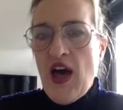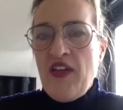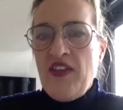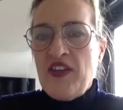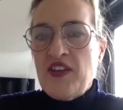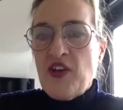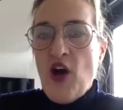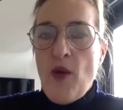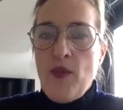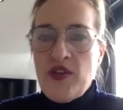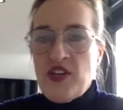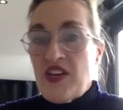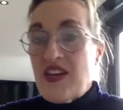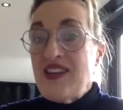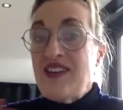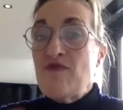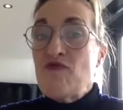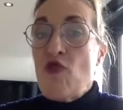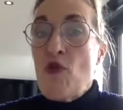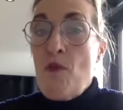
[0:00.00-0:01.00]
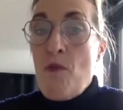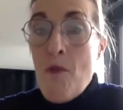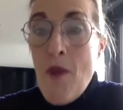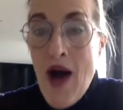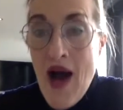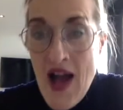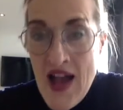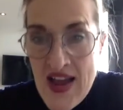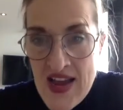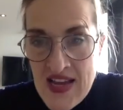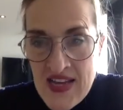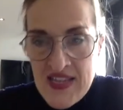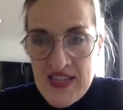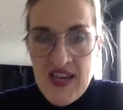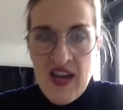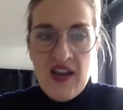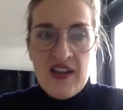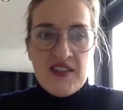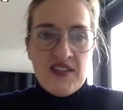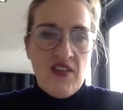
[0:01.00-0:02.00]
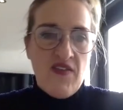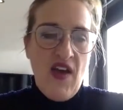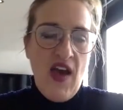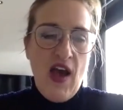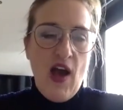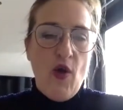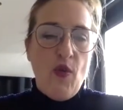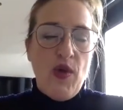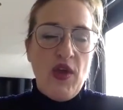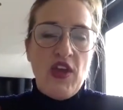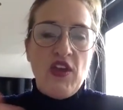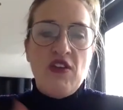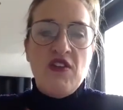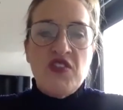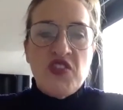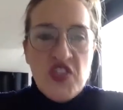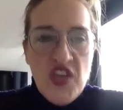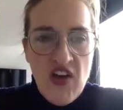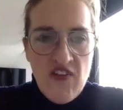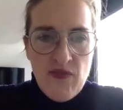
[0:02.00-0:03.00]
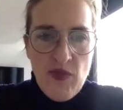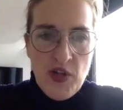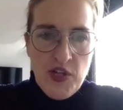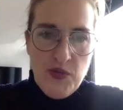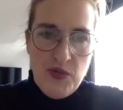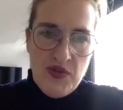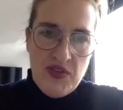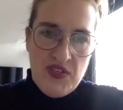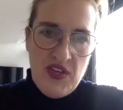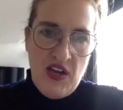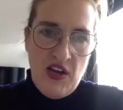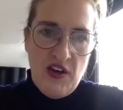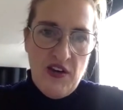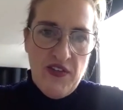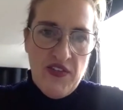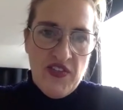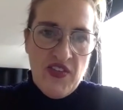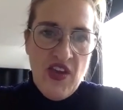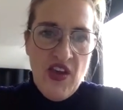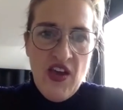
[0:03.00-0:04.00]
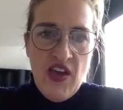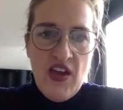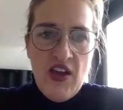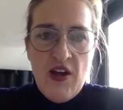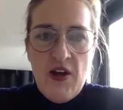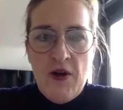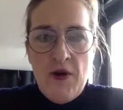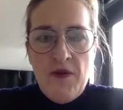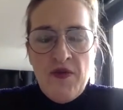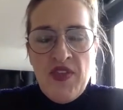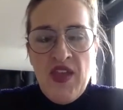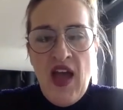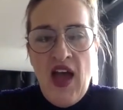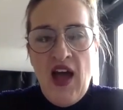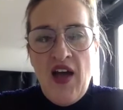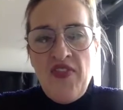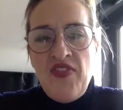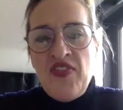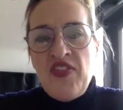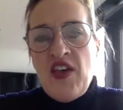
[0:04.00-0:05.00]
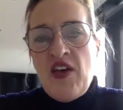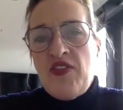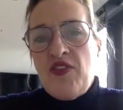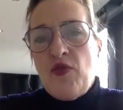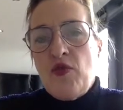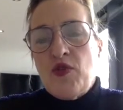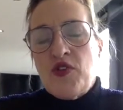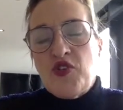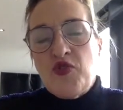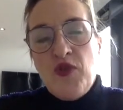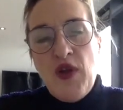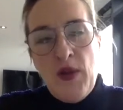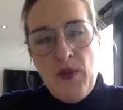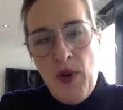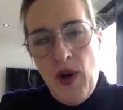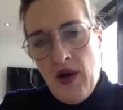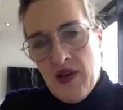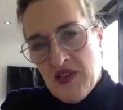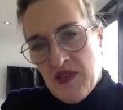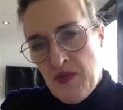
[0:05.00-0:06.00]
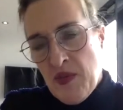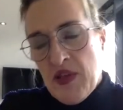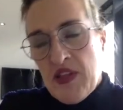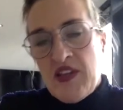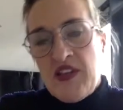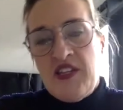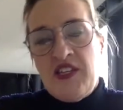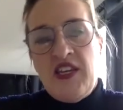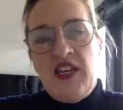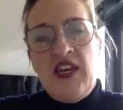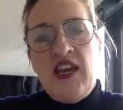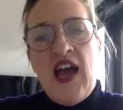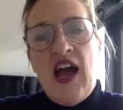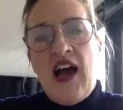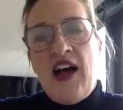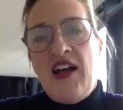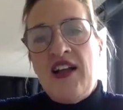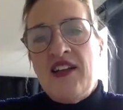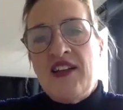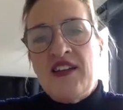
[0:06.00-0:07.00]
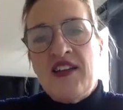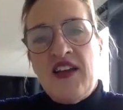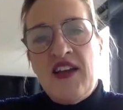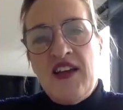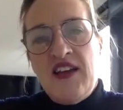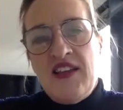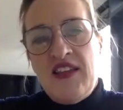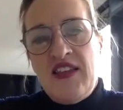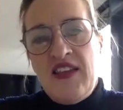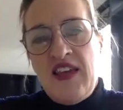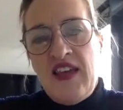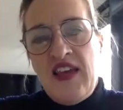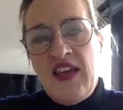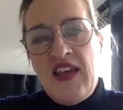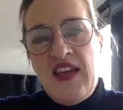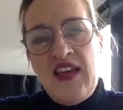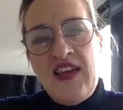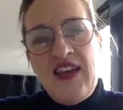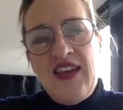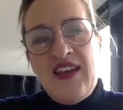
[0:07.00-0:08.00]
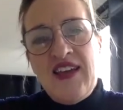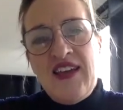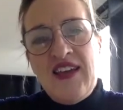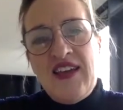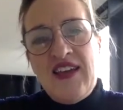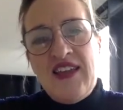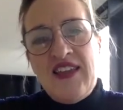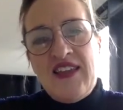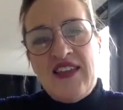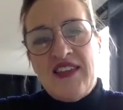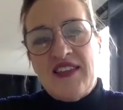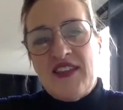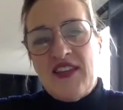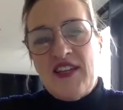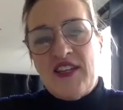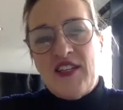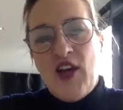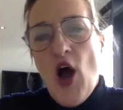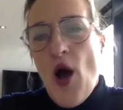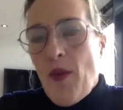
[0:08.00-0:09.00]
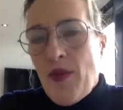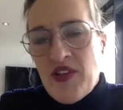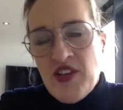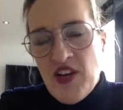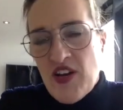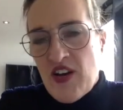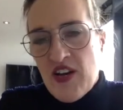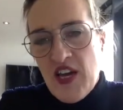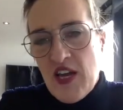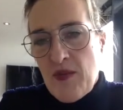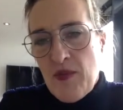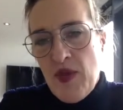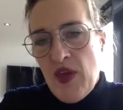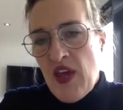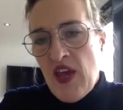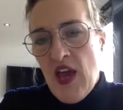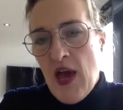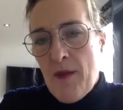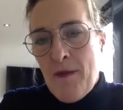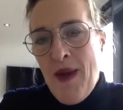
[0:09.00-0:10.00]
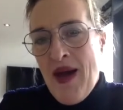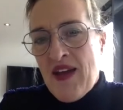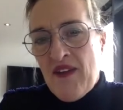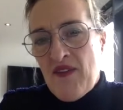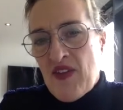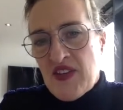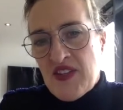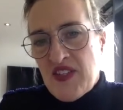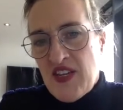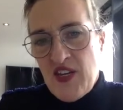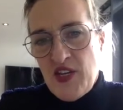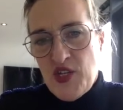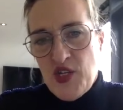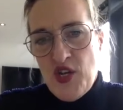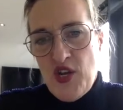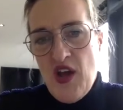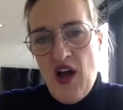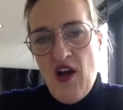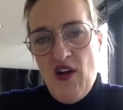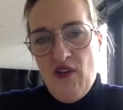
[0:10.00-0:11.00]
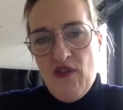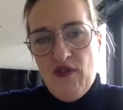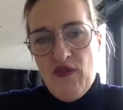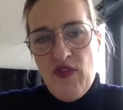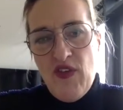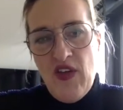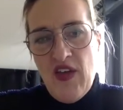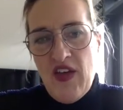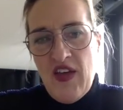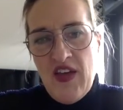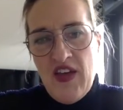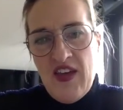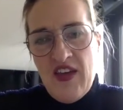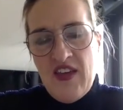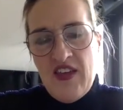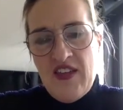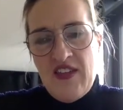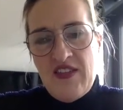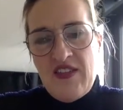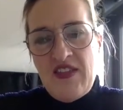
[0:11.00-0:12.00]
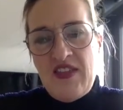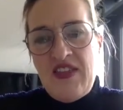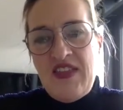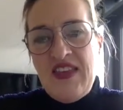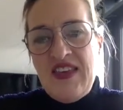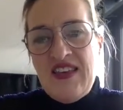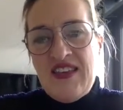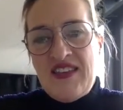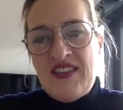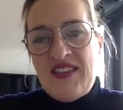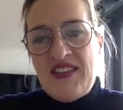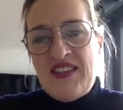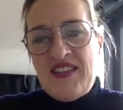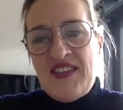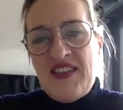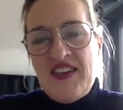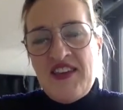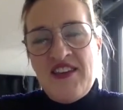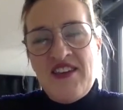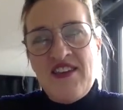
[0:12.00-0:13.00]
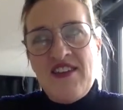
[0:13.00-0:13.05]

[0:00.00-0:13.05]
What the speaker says: and automata can remind us of how we used to have multiple selves, and that there was great possibility, and this automata can be a manifestation of this